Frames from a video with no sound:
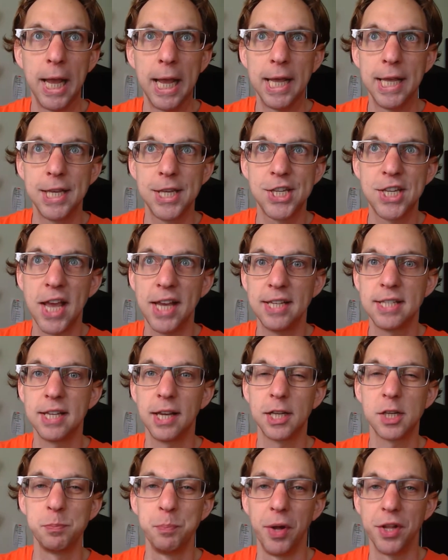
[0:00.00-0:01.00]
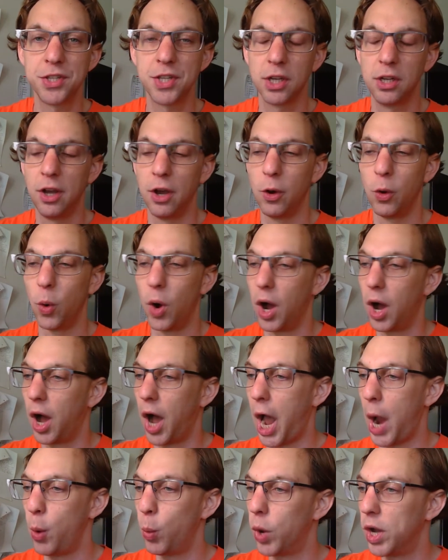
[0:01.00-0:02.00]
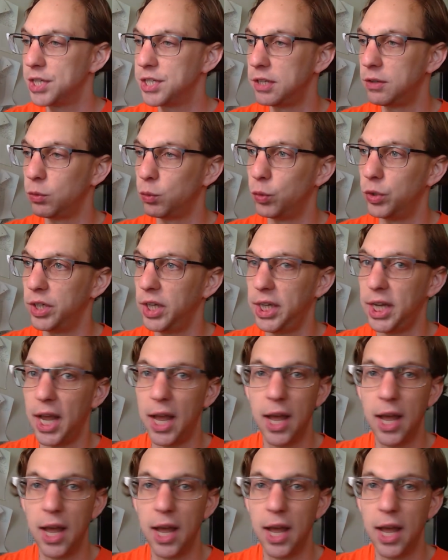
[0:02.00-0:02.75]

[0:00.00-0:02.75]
say 6 months ago, I wasn't really